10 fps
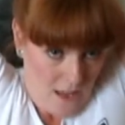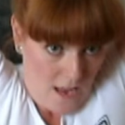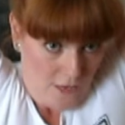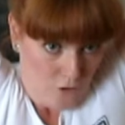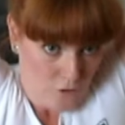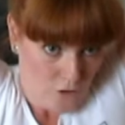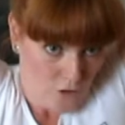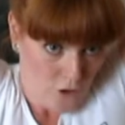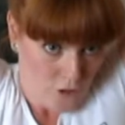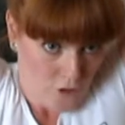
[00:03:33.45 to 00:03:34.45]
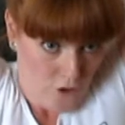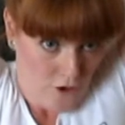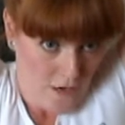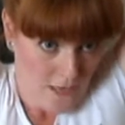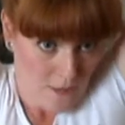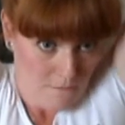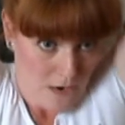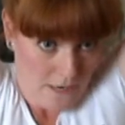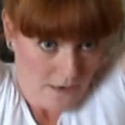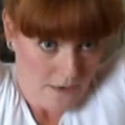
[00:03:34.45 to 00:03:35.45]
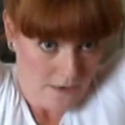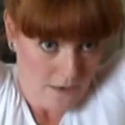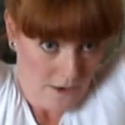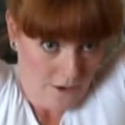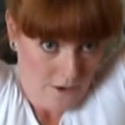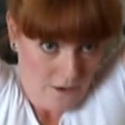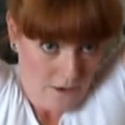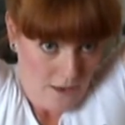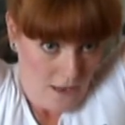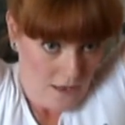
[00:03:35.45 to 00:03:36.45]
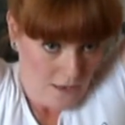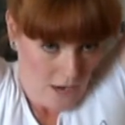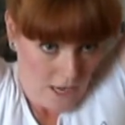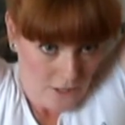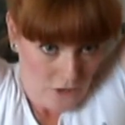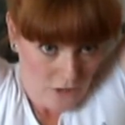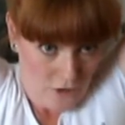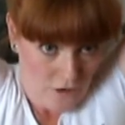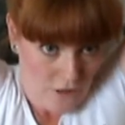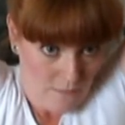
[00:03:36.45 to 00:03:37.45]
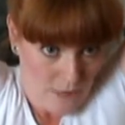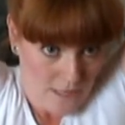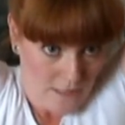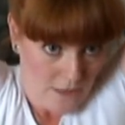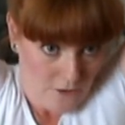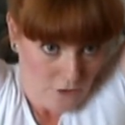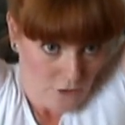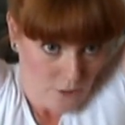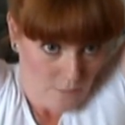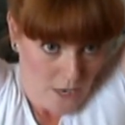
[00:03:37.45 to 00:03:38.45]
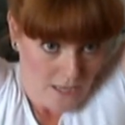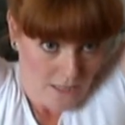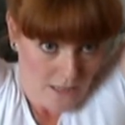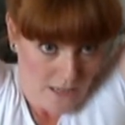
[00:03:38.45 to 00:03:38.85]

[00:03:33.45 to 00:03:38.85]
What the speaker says: and you start turning the bun down. Now as you turn the bun down, you're spreading the